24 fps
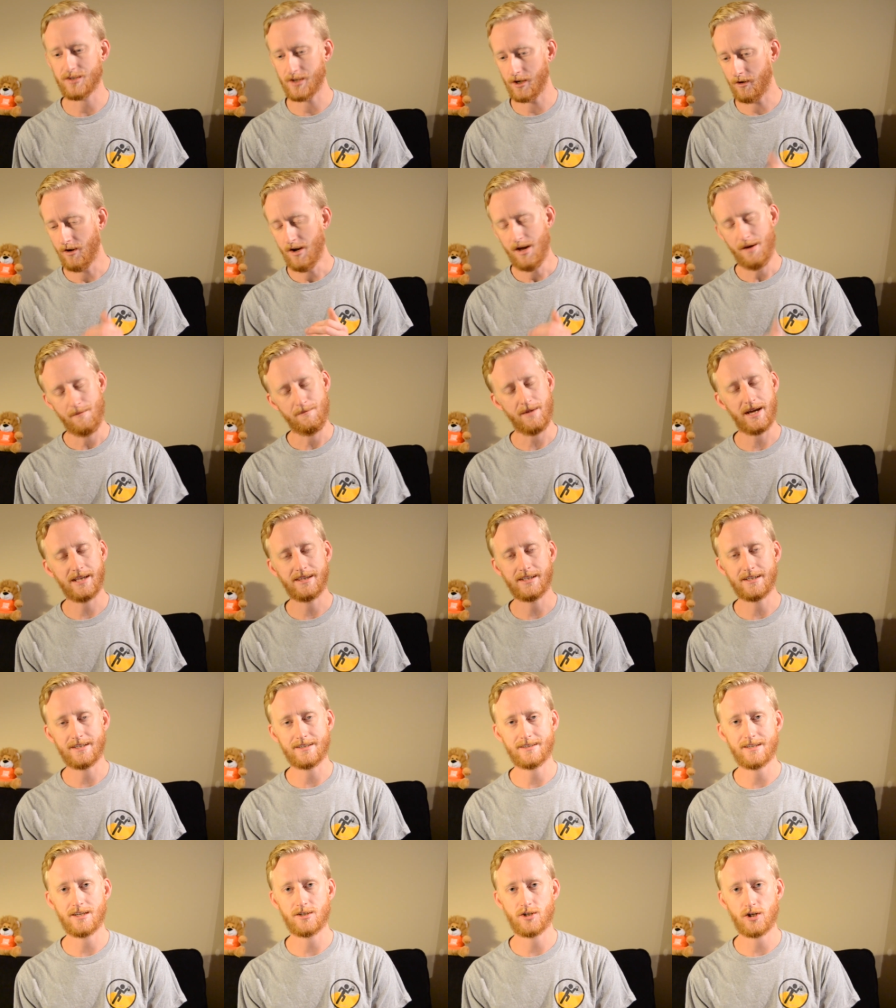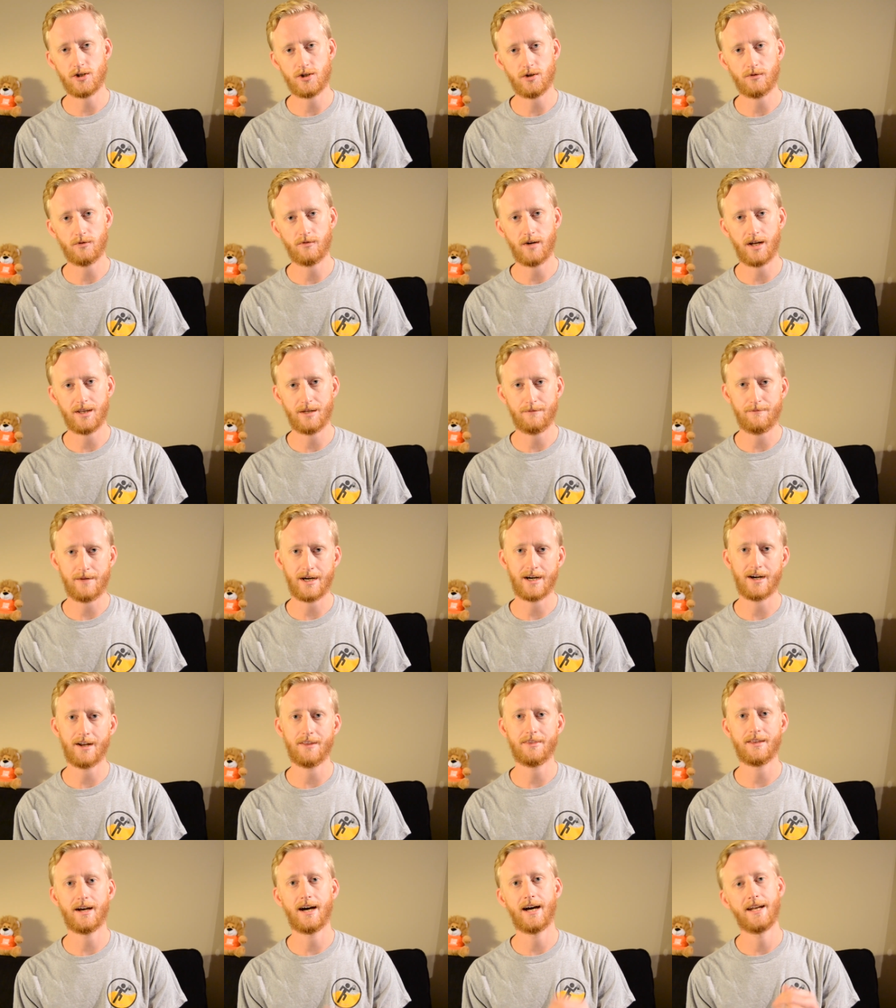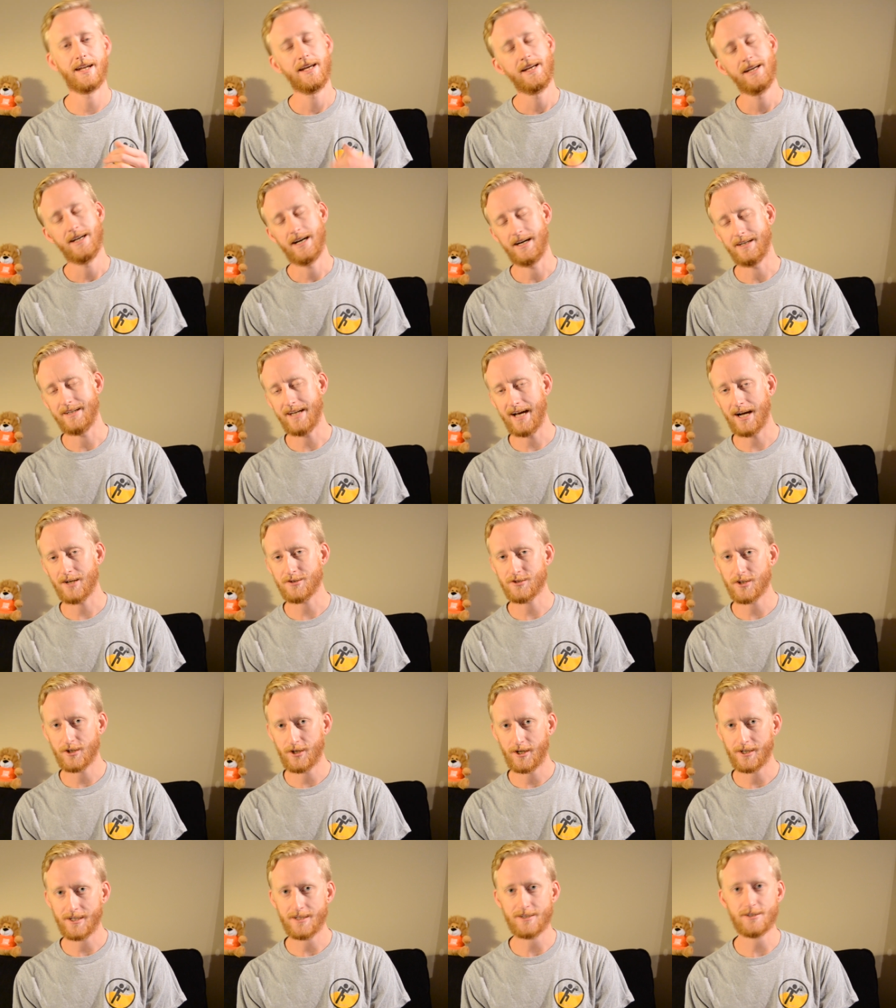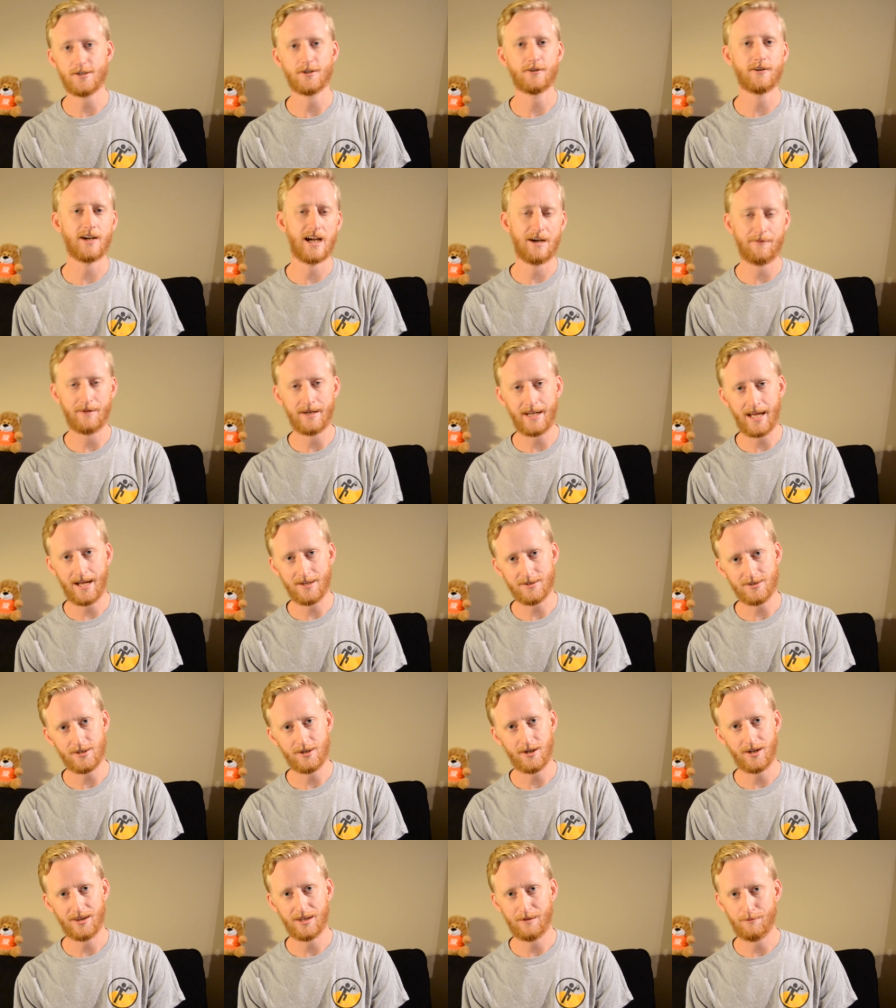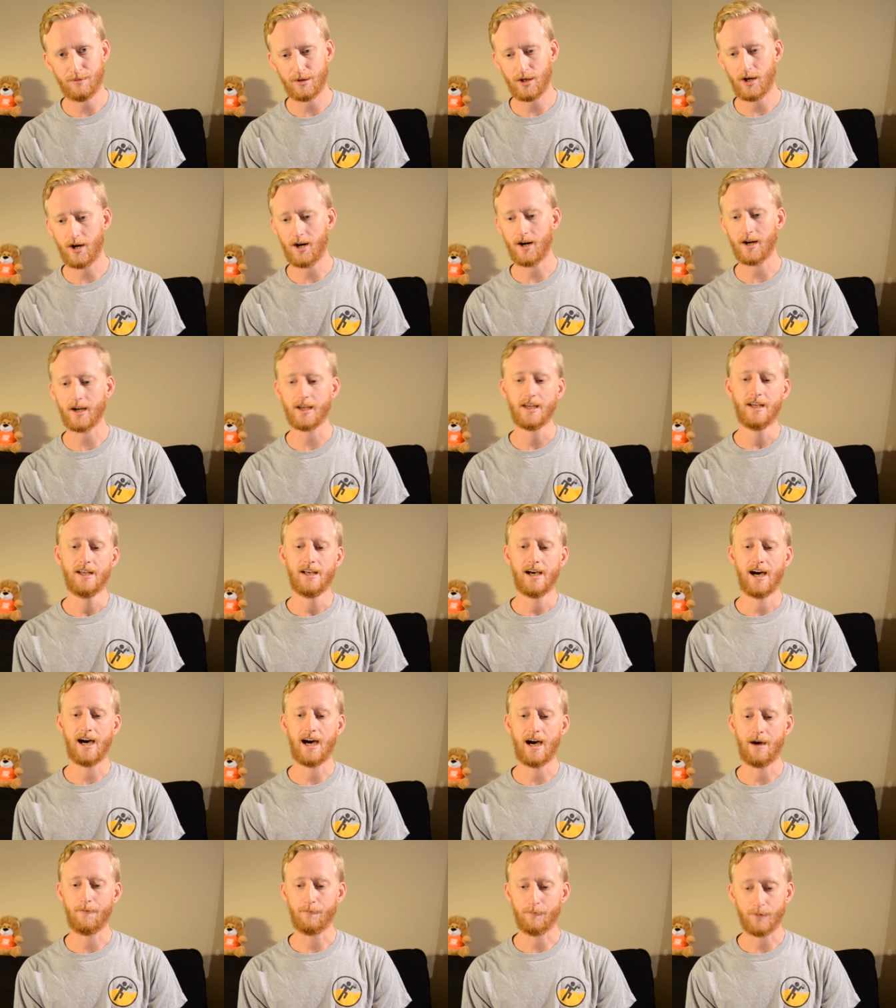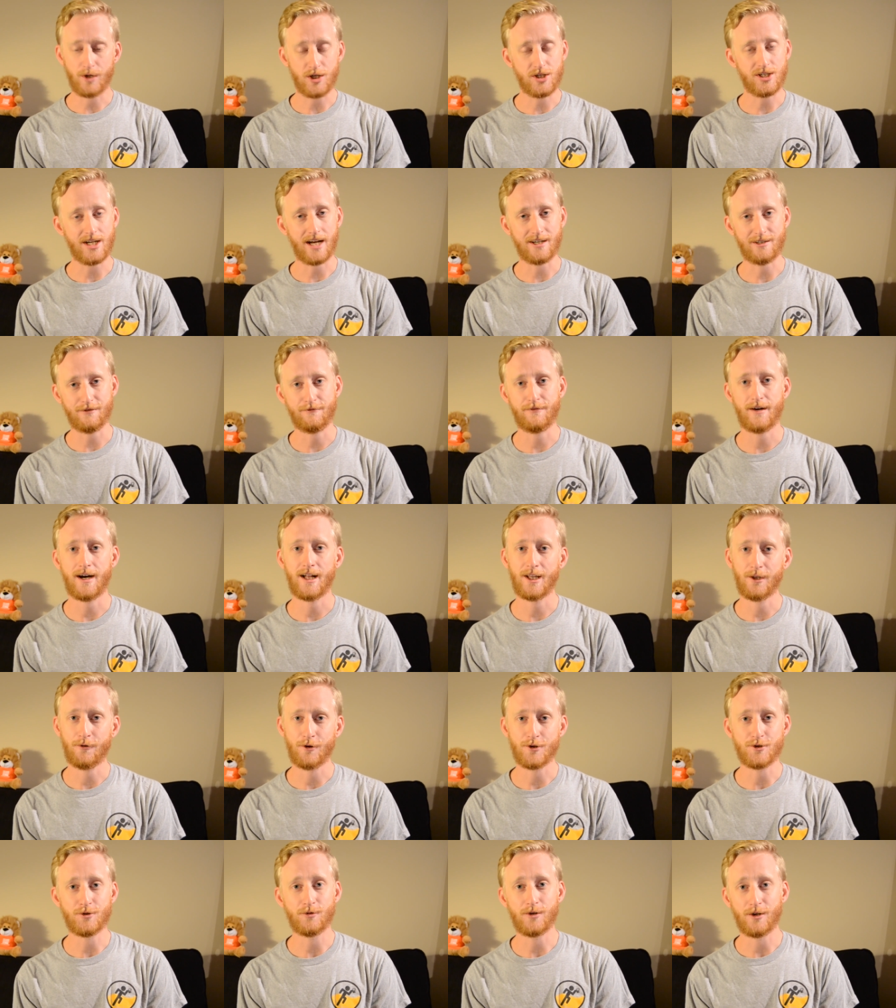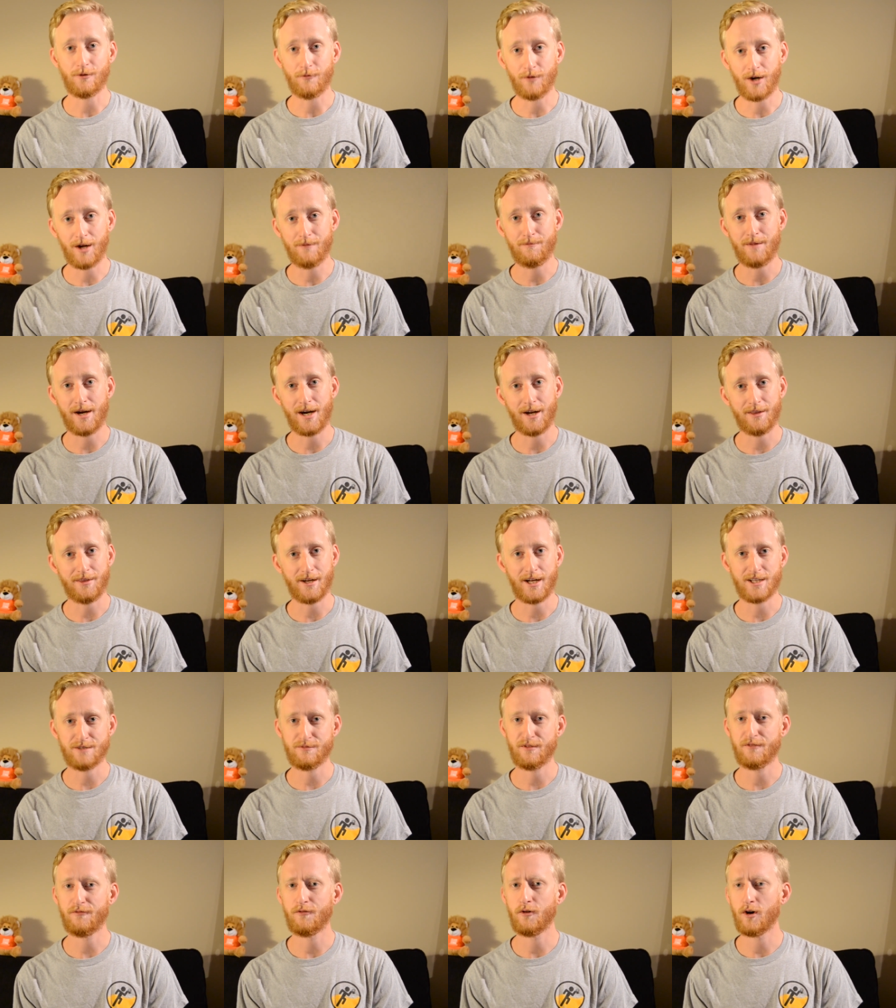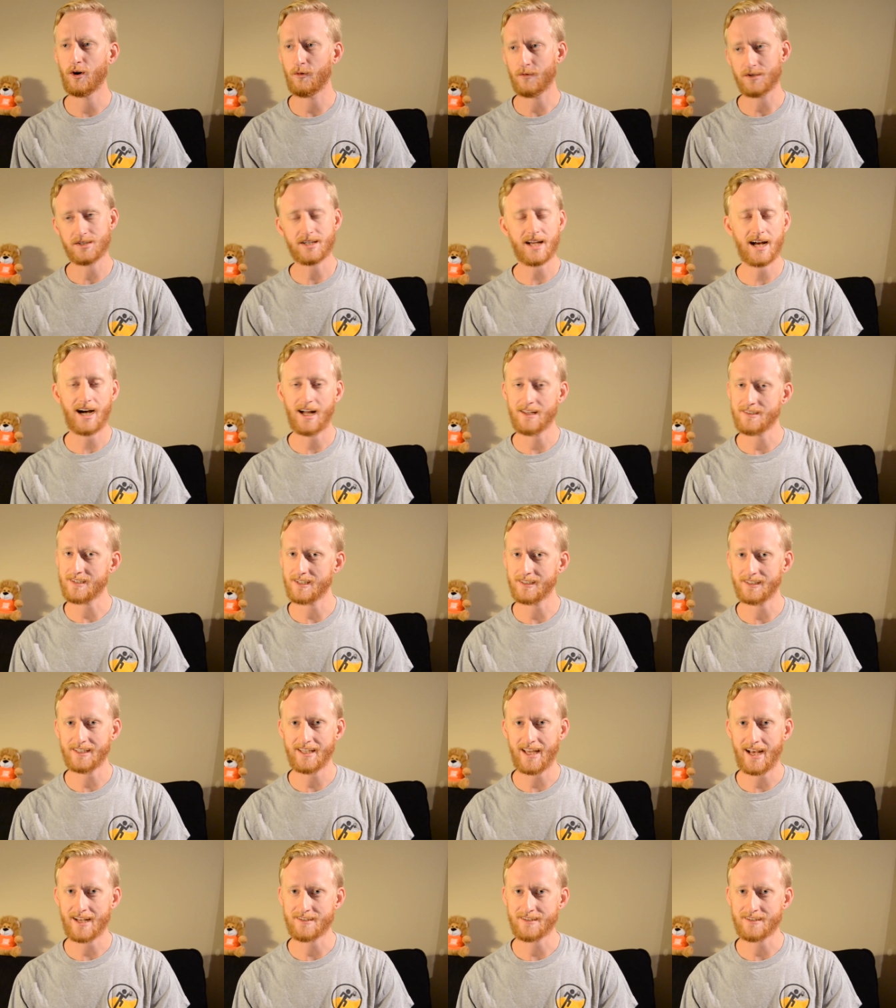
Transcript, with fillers: So made the decision to run the marathon, announced it on Instagram, announced it on the blog, um, reached out to followers who had run marathons before, was constantly